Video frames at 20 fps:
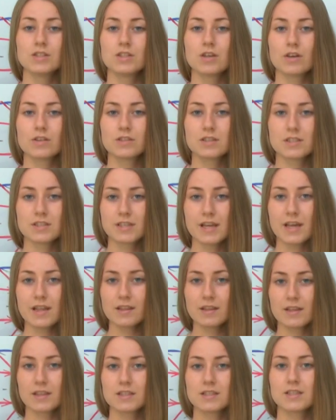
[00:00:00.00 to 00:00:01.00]
To
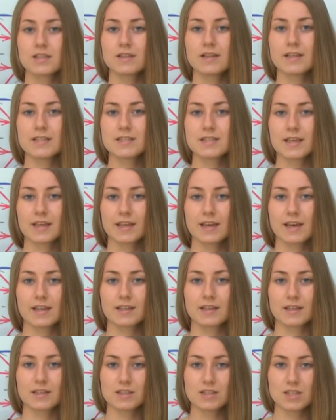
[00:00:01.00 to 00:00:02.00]
understand it, let's
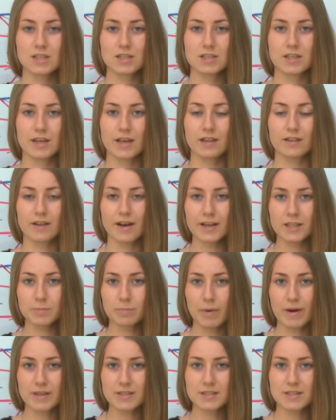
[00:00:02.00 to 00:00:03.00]
again consider a
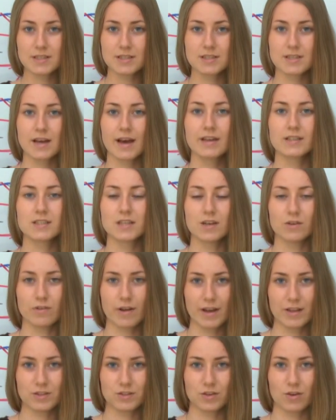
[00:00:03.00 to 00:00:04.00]
light path inside a
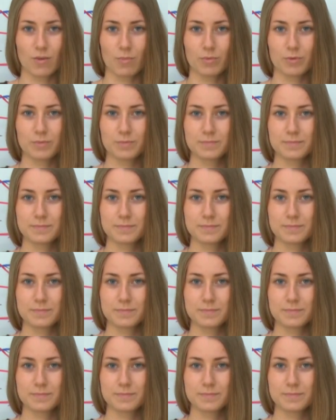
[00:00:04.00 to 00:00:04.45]
raindrop.